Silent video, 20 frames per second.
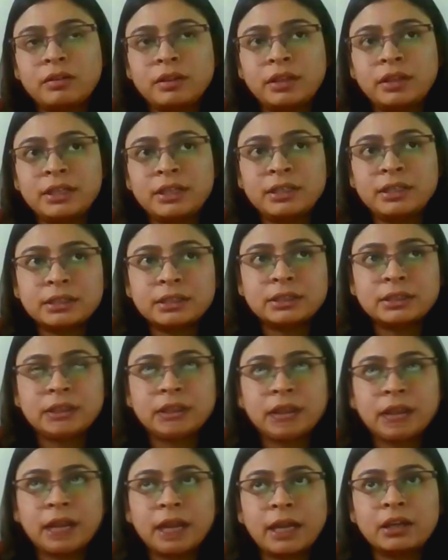read,
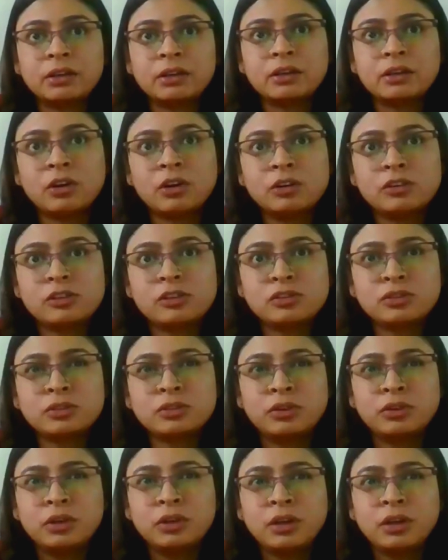and
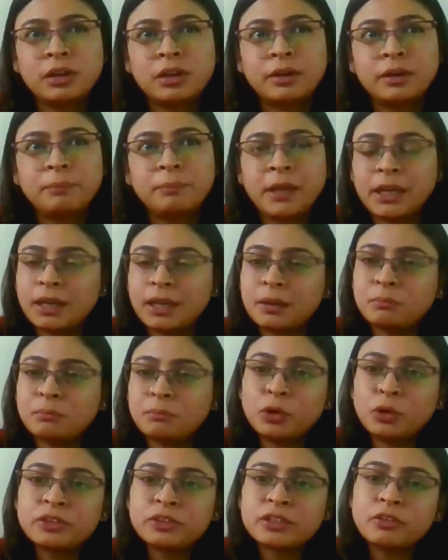also
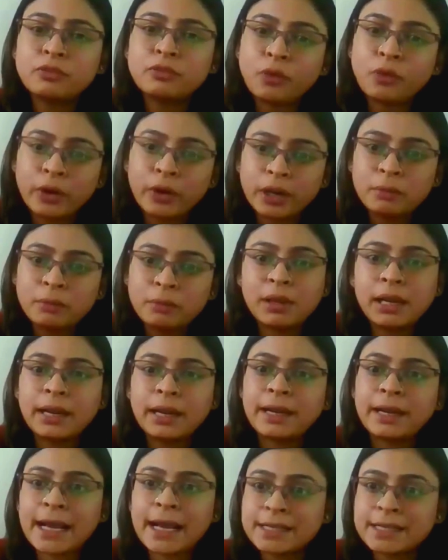making books affordable
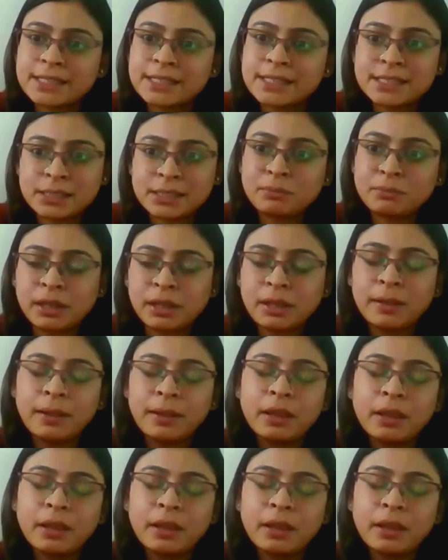and accessible.